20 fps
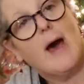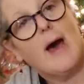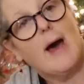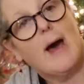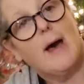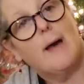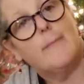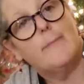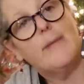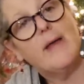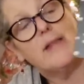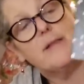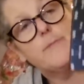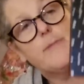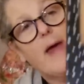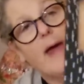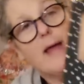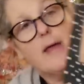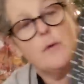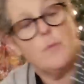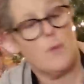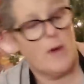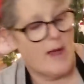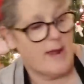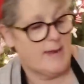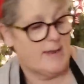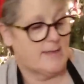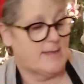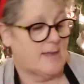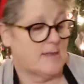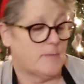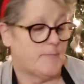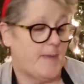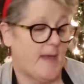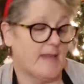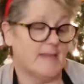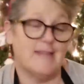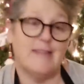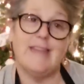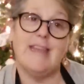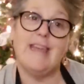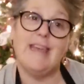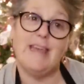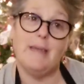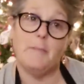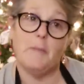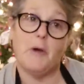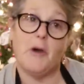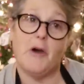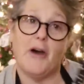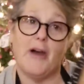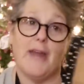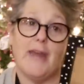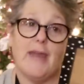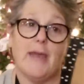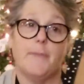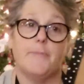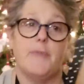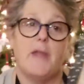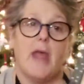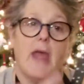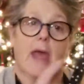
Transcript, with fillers: Um, it's black and white and it says best team on it.